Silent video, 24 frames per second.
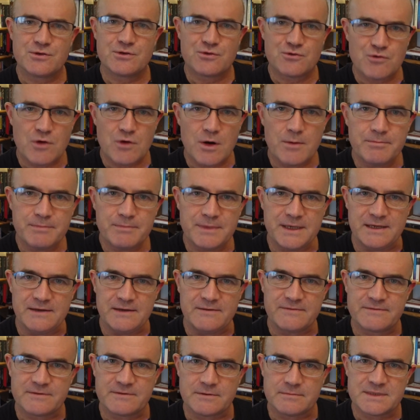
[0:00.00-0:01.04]

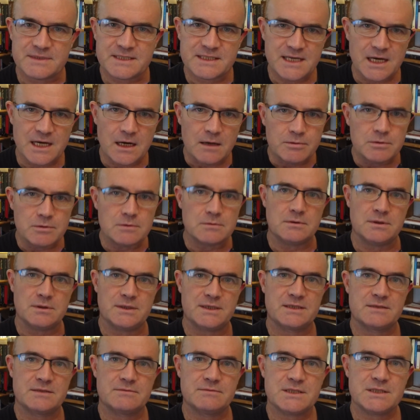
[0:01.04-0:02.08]
Crombie from Scalpel
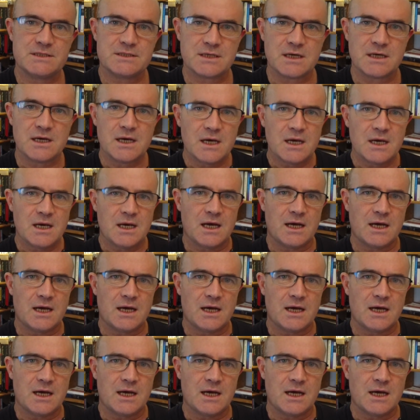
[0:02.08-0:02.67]
Works, which is a